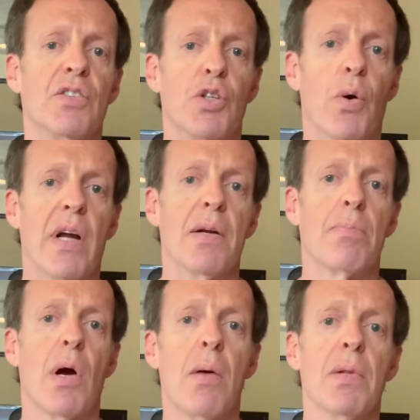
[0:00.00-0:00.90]
joint,
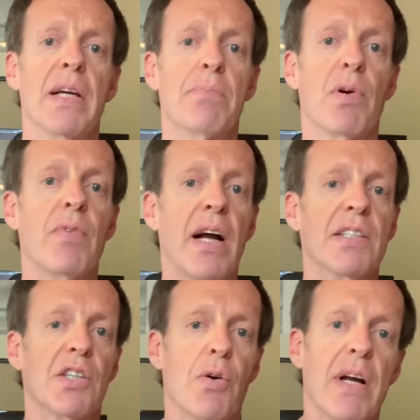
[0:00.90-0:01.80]
probably
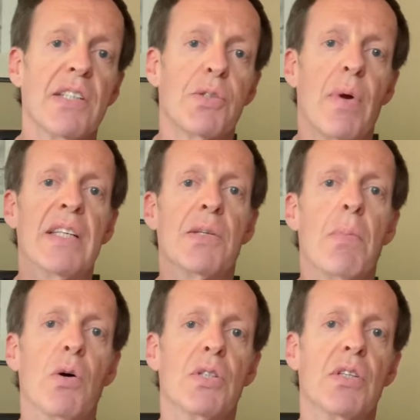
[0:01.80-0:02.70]
provides the greatest range of
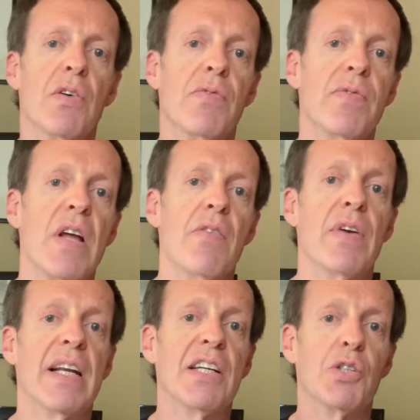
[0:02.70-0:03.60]
motion of
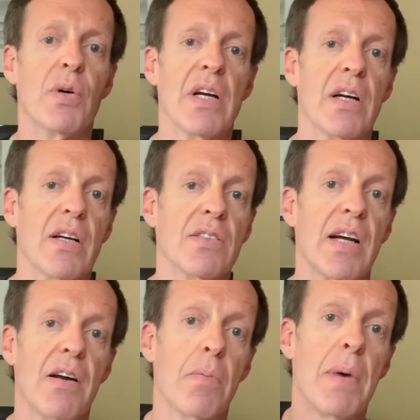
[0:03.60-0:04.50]
any joint in our
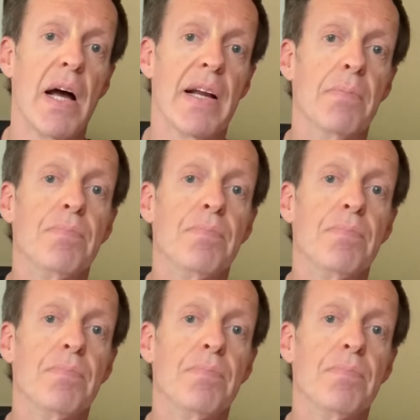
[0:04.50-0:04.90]
entire body.